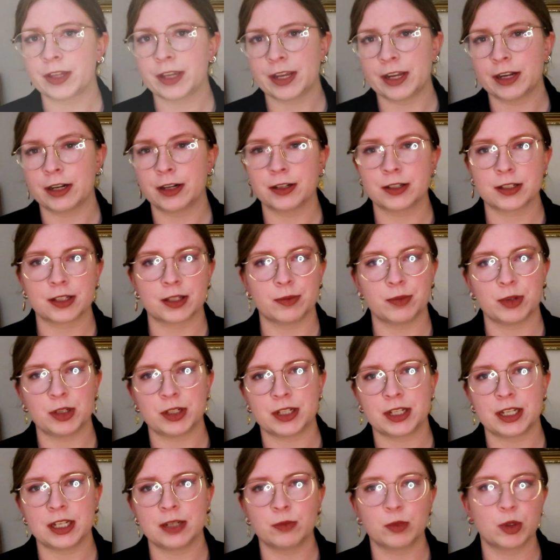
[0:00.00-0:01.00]
the years, the
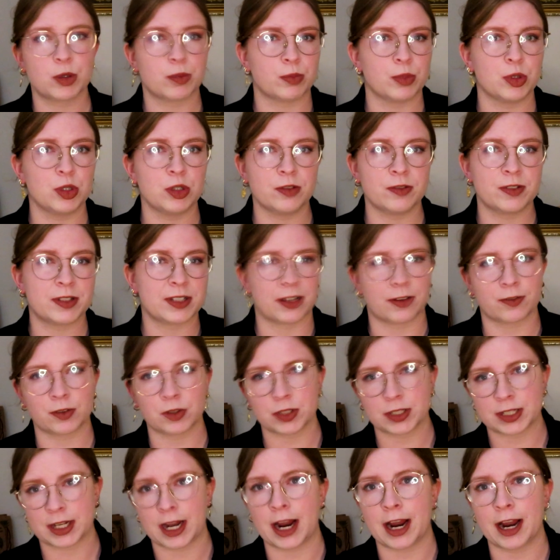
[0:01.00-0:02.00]
museum would move
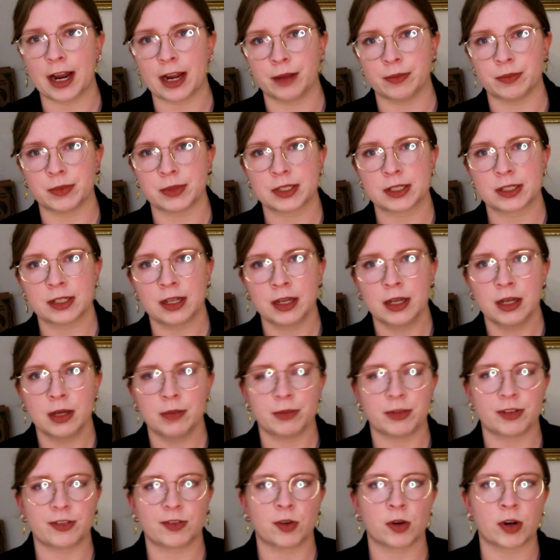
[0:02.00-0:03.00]
several times
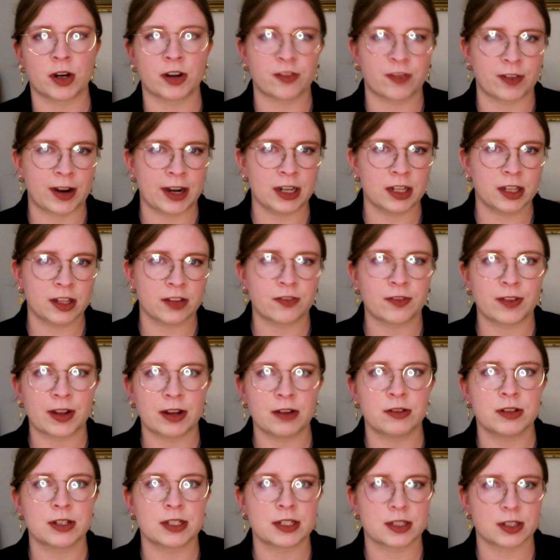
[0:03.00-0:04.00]
before it finally
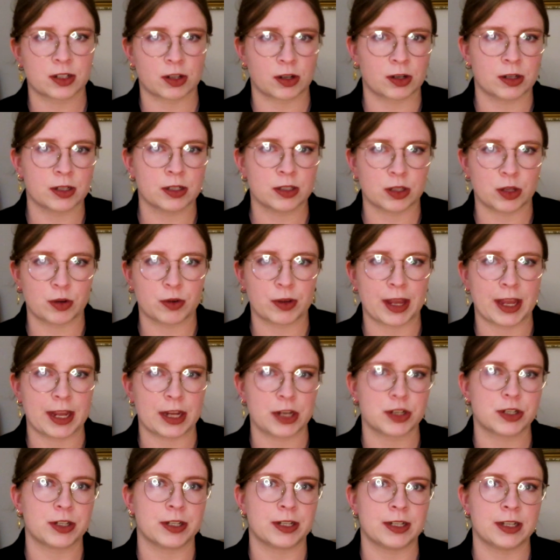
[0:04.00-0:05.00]
found its current
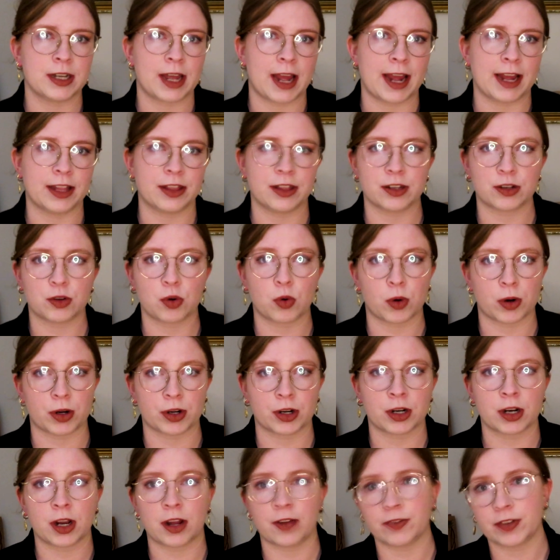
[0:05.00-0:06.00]
location at the
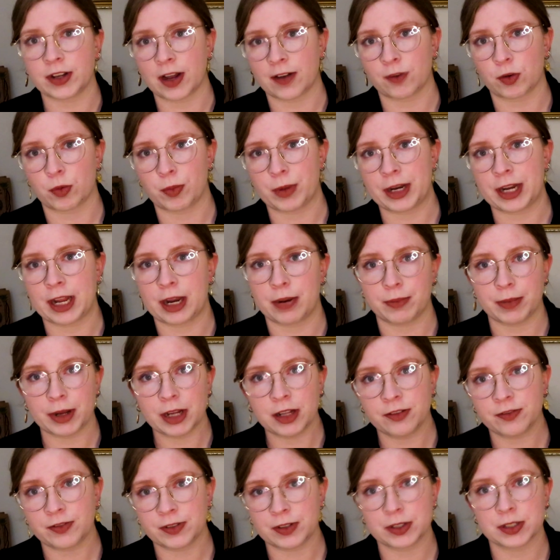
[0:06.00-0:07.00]
corner of Government and
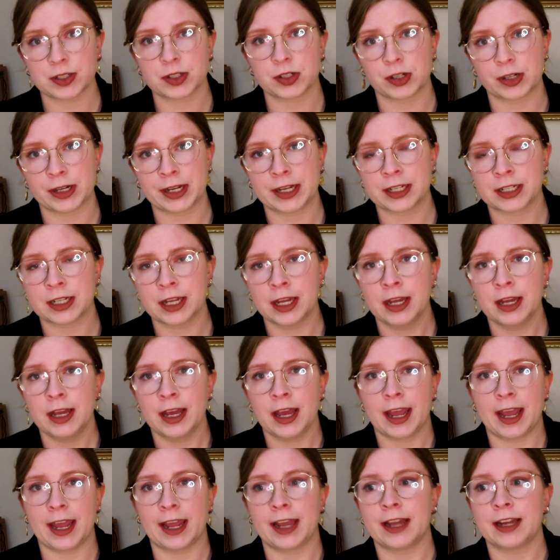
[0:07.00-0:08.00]
Belfield Street,
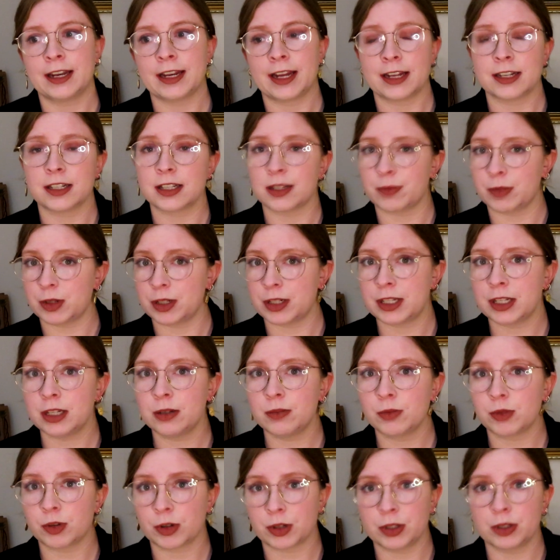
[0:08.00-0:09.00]
and as the
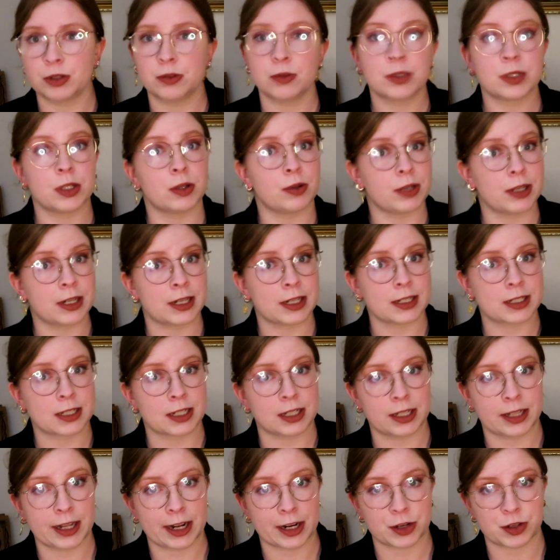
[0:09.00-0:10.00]
museum grew, so did its
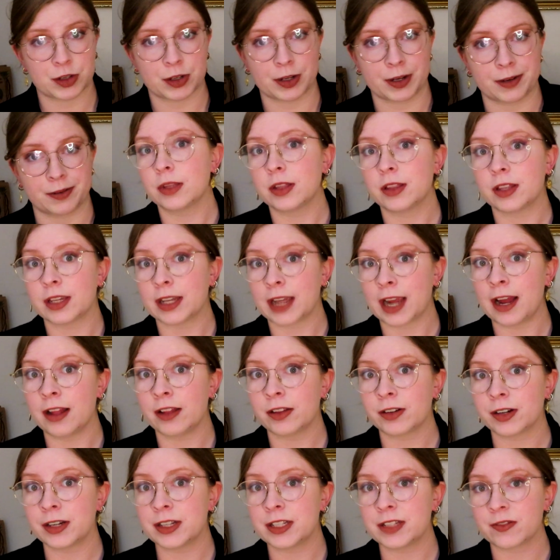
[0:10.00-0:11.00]
collection. The
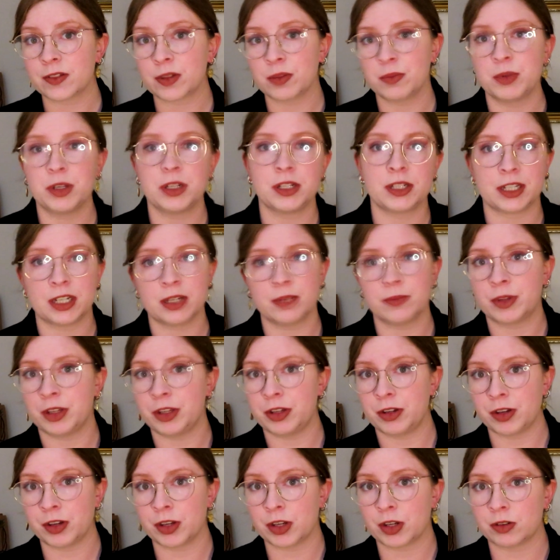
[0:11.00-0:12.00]
galleries of the museum that
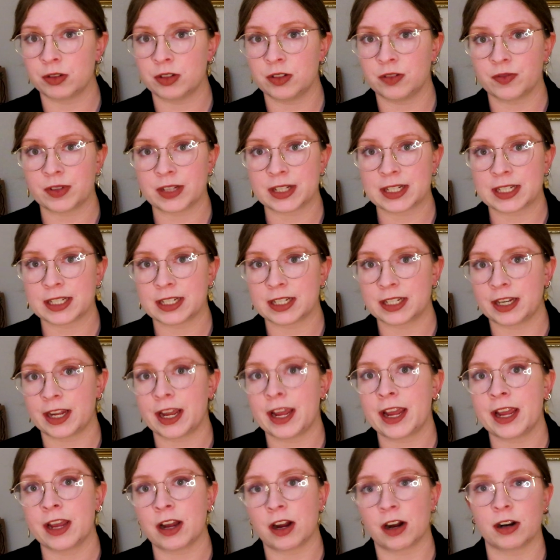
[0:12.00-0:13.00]
you can go and visit
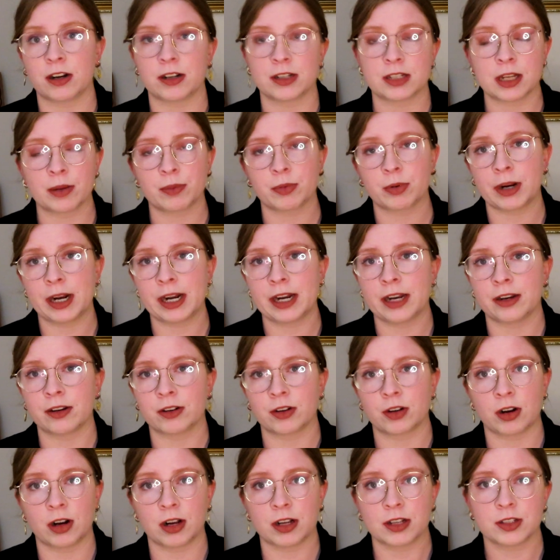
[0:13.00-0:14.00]
today are separated
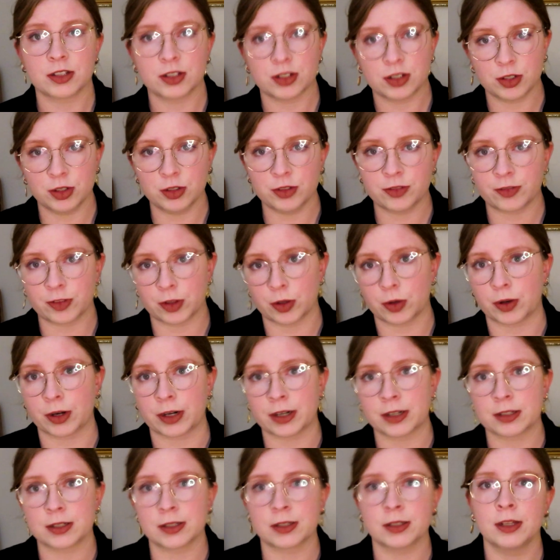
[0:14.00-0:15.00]
across 2
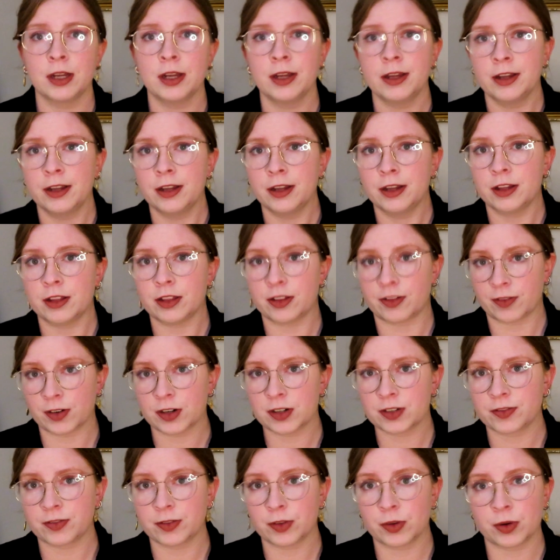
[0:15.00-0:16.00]
floors. The
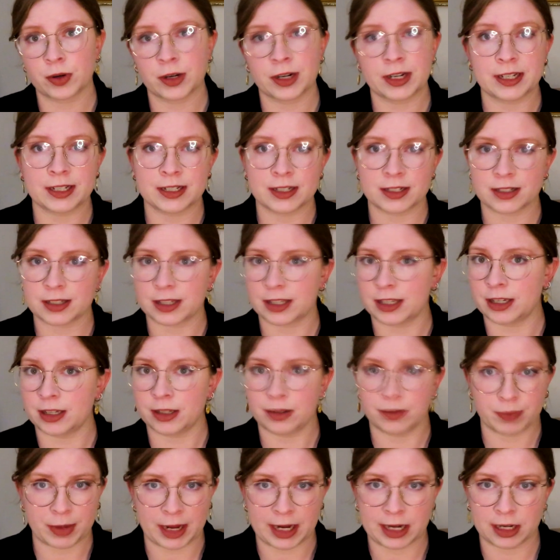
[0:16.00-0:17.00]
first floor is
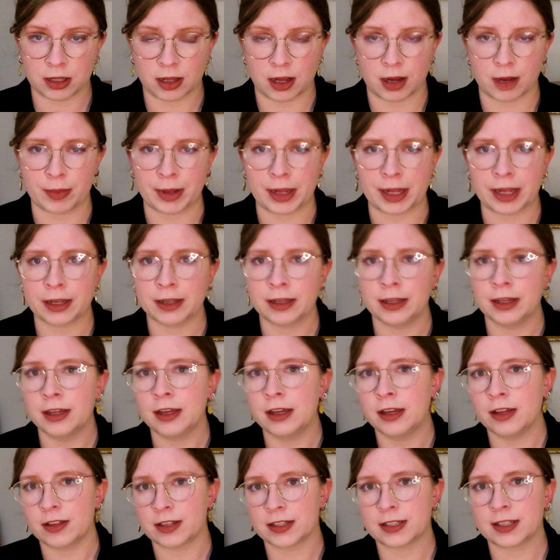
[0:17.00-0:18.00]
the main lobby,
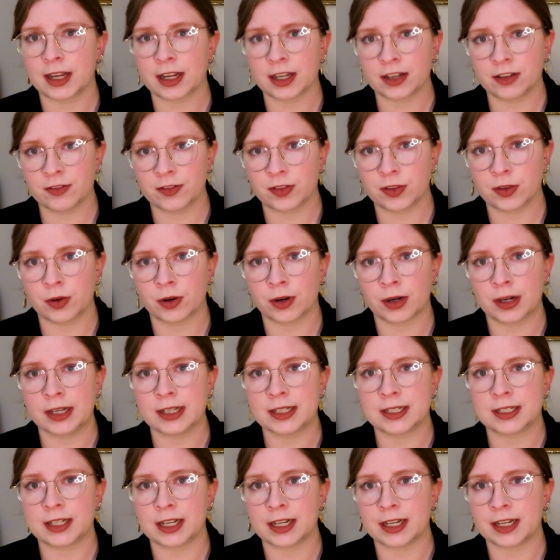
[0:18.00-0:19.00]
the second floor
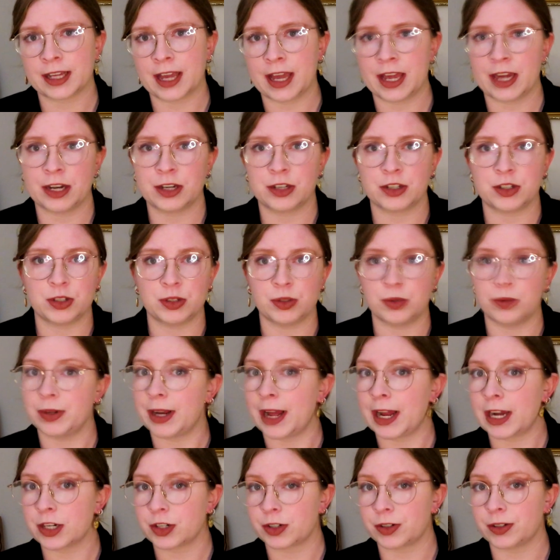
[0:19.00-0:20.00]
is dedicated to
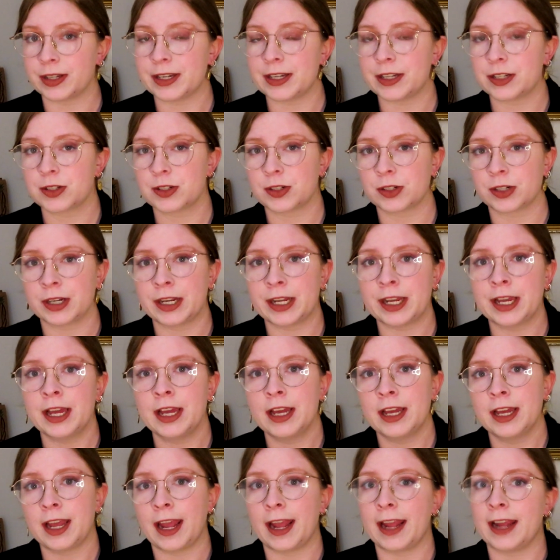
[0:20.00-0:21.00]
natural history,
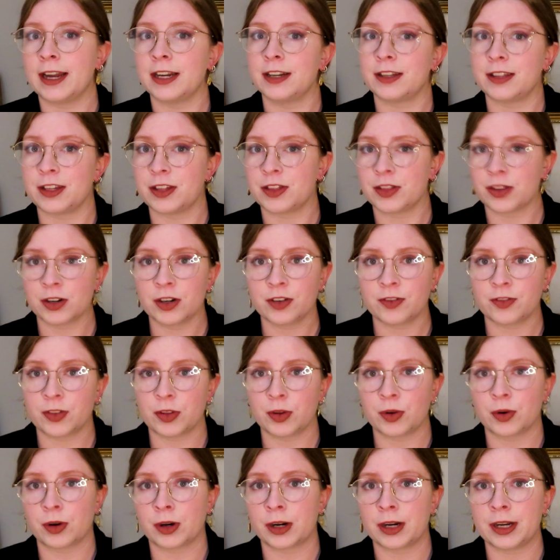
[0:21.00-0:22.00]
and the third
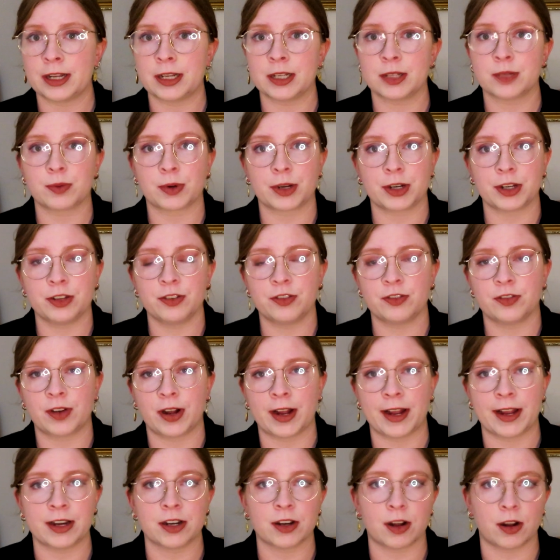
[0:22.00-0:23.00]
floor is where you
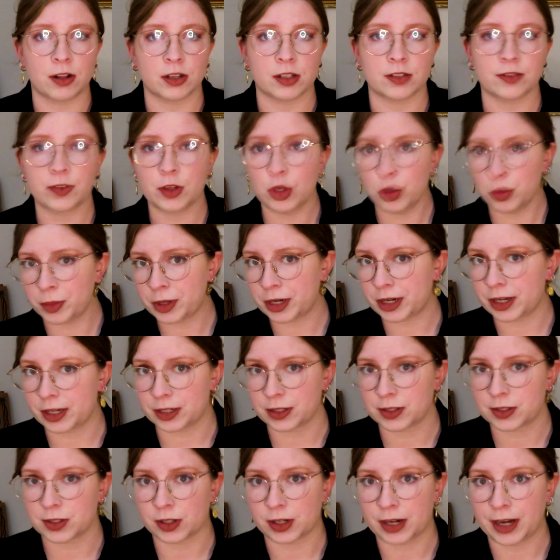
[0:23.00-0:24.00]
find all of human
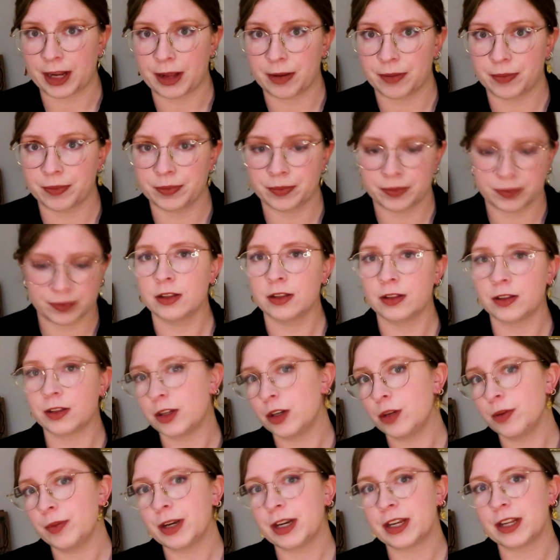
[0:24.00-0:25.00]
history. The
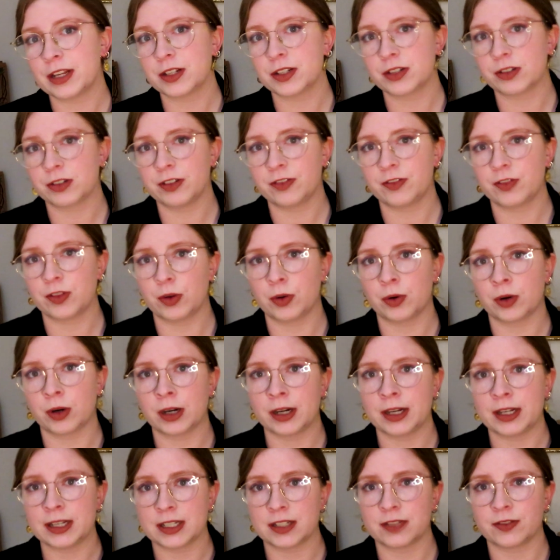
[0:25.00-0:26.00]
human history
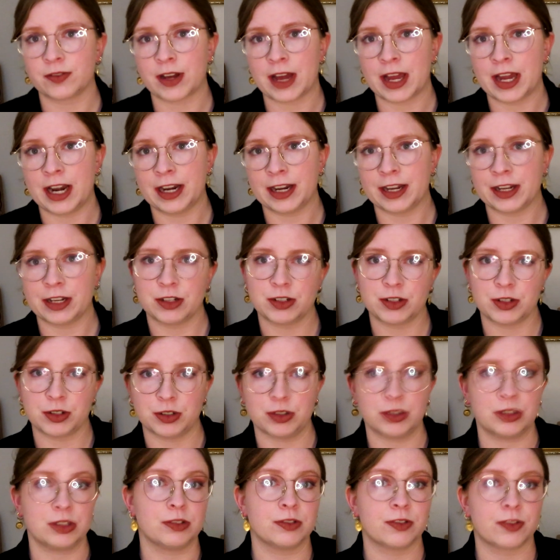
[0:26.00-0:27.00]
floor is divided
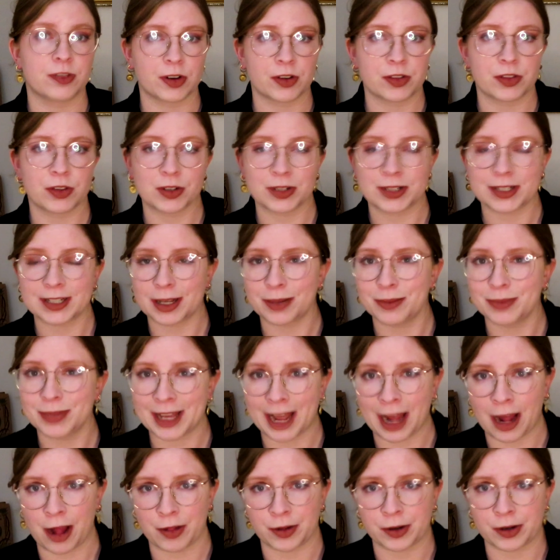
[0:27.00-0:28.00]
into further
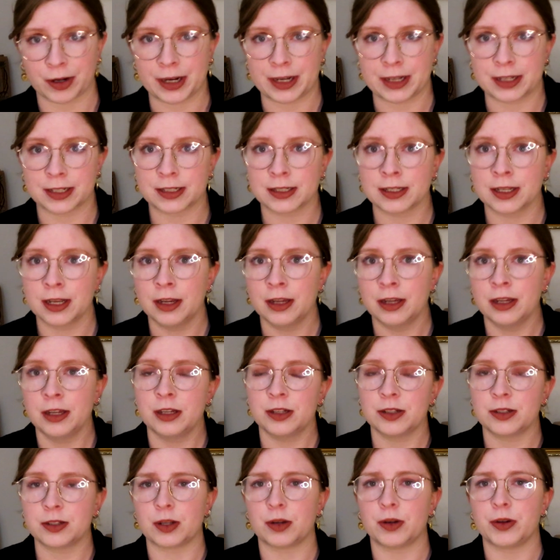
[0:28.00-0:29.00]
sub-galleries,
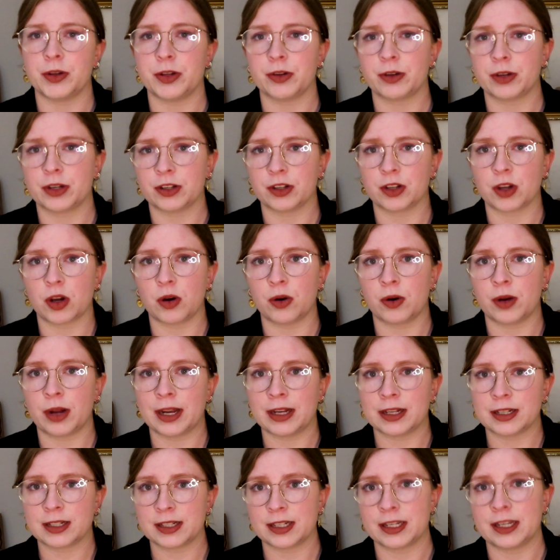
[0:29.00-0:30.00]
so you can go
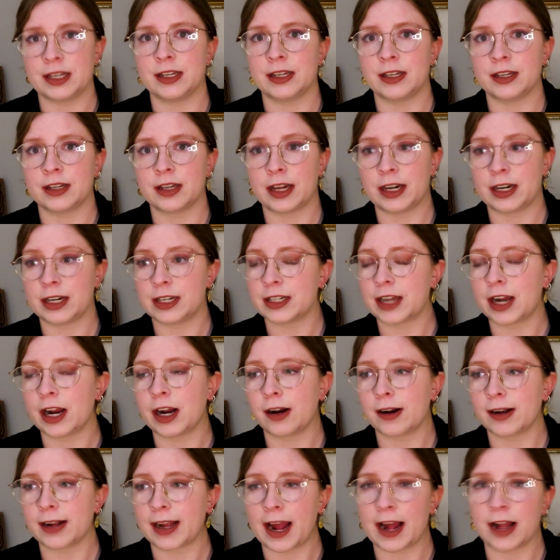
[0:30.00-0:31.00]
and see an
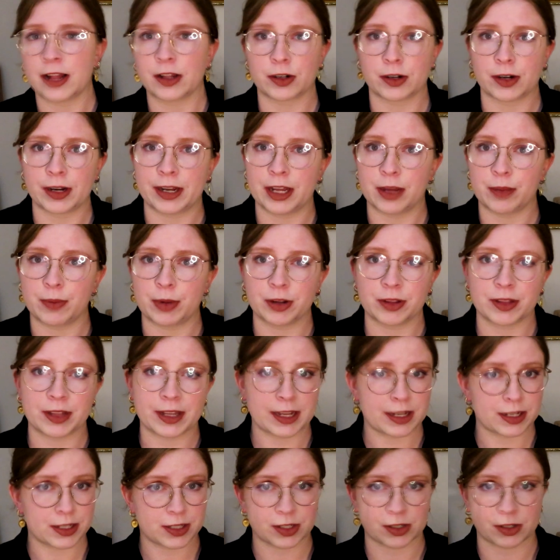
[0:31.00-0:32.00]
entire gallery about the
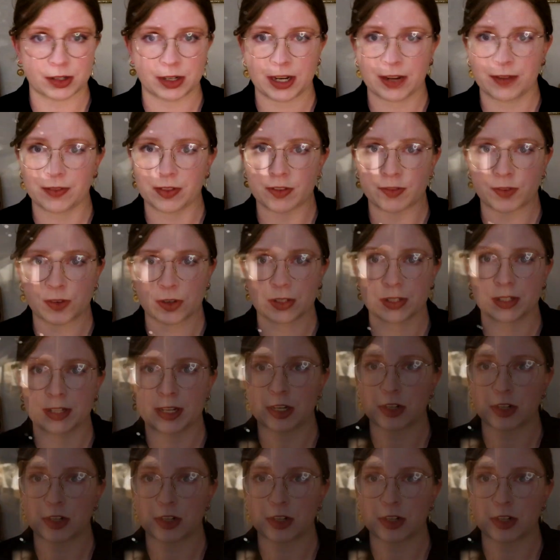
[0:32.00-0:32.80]
history of the First